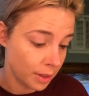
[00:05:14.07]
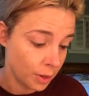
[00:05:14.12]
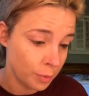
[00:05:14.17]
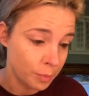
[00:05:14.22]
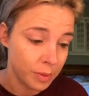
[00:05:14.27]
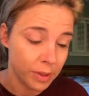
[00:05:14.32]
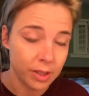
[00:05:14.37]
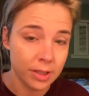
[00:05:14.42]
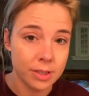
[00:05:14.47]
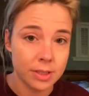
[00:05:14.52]

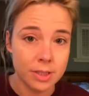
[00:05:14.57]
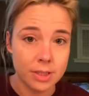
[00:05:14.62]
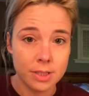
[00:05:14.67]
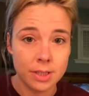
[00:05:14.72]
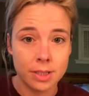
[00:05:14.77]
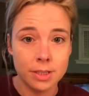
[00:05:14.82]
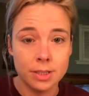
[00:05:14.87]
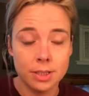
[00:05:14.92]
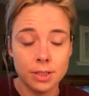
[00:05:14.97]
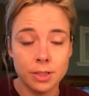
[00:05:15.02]
Hope they didn't
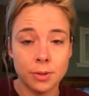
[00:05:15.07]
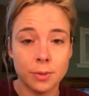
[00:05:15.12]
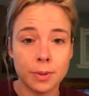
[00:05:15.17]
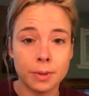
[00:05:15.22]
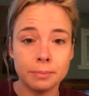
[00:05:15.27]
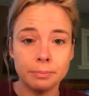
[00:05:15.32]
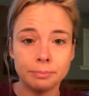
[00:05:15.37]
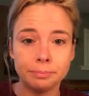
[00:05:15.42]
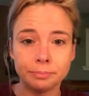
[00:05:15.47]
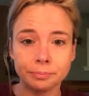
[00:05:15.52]
discontinue
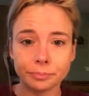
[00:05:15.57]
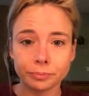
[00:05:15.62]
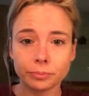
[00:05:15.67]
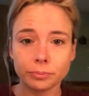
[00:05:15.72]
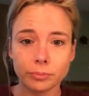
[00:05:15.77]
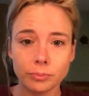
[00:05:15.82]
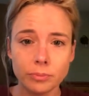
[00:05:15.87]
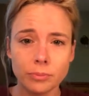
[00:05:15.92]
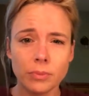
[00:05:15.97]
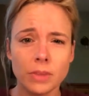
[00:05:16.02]
it.
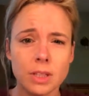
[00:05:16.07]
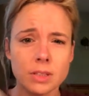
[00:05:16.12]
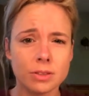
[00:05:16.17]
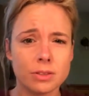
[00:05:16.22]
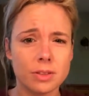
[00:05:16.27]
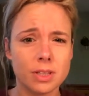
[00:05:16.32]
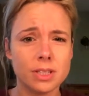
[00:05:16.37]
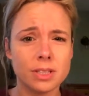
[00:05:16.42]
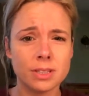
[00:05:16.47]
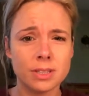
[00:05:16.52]

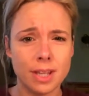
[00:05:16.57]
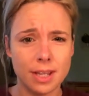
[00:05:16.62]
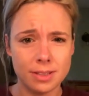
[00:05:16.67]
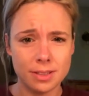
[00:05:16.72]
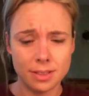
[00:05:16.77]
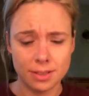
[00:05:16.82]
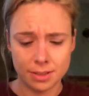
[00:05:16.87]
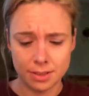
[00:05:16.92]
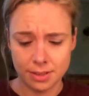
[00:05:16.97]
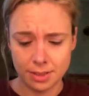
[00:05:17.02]
So this
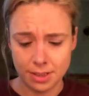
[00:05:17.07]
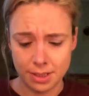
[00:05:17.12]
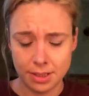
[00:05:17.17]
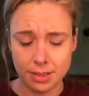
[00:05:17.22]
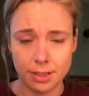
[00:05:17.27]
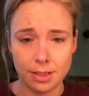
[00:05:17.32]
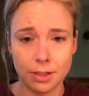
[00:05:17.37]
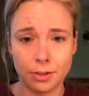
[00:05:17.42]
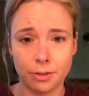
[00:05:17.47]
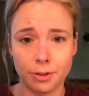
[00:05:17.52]
says it's a
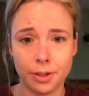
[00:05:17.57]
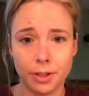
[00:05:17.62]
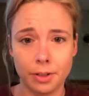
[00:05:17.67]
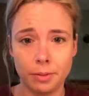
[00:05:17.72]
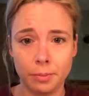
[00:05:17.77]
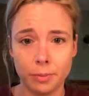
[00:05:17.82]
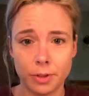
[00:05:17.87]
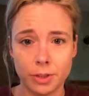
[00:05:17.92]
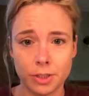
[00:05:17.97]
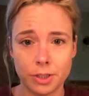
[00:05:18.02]
CC
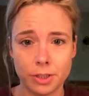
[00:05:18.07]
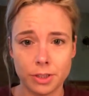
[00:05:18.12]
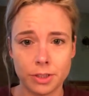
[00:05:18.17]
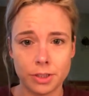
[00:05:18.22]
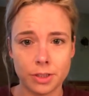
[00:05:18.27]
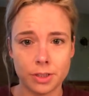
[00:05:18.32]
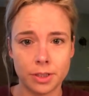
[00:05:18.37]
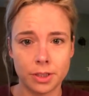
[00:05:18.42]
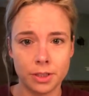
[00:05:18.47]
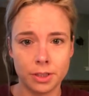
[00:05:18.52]
cream, which
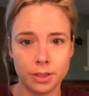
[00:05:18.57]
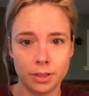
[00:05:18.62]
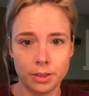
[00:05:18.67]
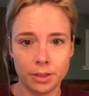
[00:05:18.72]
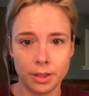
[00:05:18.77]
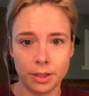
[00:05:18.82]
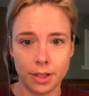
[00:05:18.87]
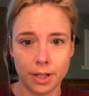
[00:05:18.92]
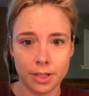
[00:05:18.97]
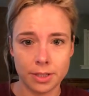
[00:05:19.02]

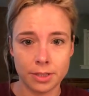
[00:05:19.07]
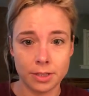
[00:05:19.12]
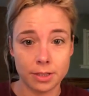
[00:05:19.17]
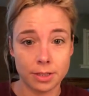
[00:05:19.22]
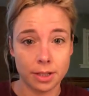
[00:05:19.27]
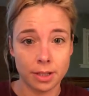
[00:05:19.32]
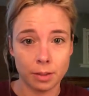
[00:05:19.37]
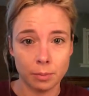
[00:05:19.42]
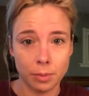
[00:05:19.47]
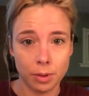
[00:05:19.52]
I guess
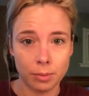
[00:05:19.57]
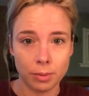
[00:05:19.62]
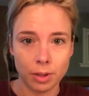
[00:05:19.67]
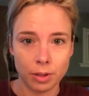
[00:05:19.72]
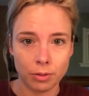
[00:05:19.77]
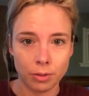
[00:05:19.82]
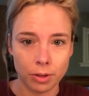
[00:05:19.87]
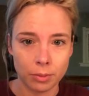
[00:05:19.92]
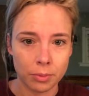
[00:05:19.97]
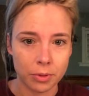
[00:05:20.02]
is like a
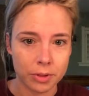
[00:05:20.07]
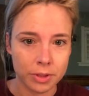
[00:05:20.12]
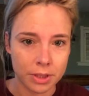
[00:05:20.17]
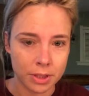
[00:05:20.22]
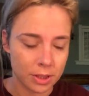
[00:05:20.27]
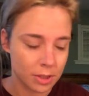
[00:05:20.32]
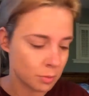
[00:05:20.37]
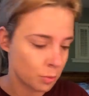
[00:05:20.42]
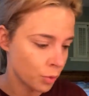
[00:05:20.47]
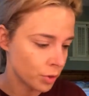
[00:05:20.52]
BB cream or a
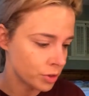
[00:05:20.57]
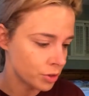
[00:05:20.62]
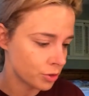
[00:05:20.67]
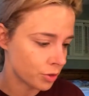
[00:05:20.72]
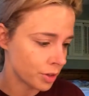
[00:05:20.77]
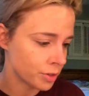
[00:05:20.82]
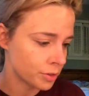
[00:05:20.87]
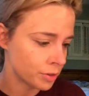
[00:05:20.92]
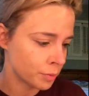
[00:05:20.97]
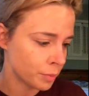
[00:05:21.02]
tinted
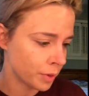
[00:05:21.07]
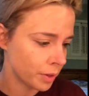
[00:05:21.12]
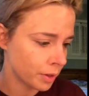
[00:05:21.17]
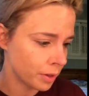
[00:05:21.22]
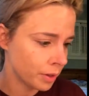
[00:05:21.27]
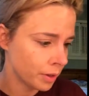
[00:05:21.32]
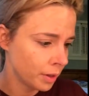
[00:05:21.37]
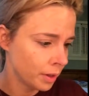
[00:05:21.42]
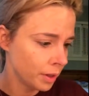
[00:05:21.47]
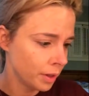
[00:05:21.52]
moisturizer, but
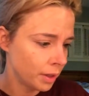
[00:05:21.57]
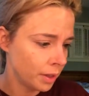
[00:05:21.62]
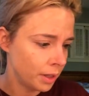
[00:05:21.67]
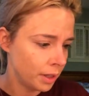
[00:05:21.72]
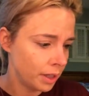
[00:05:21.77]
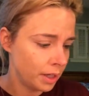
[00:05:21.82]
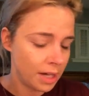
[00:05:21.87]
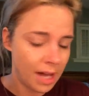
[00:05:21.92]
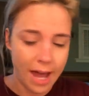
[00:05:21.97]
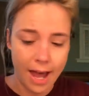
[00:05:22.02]

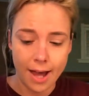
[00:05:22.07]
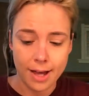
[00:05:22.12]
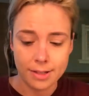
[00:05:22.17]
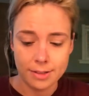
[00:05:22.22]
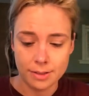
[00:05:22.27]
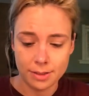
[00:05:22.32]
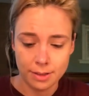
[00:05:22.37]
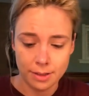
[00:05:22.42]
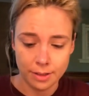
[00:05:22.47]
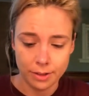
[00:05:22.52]
it
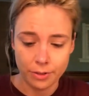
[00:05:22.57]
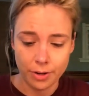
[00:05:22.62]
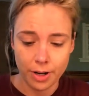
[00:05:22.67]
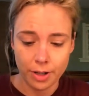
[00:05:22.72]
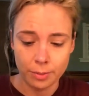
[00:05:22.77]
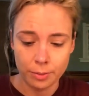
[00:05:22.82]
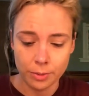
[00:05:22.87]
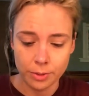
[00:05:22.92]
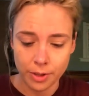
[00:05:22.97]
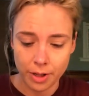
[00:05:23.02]
has
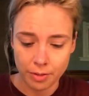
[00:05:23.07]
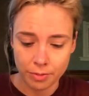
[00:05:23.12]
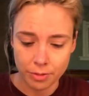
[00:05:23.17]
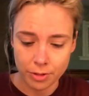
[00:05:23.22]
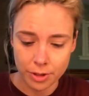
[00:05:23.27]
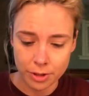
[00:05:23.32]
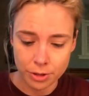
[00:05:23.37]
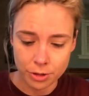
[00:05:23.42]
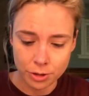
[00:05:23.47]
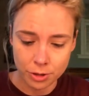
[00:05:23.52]
incredible
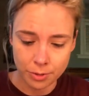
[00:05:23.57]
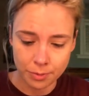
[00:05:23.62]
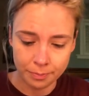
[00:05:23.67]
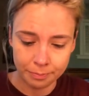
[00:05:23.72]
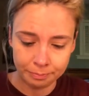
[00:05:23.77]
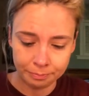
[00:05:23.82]
coverage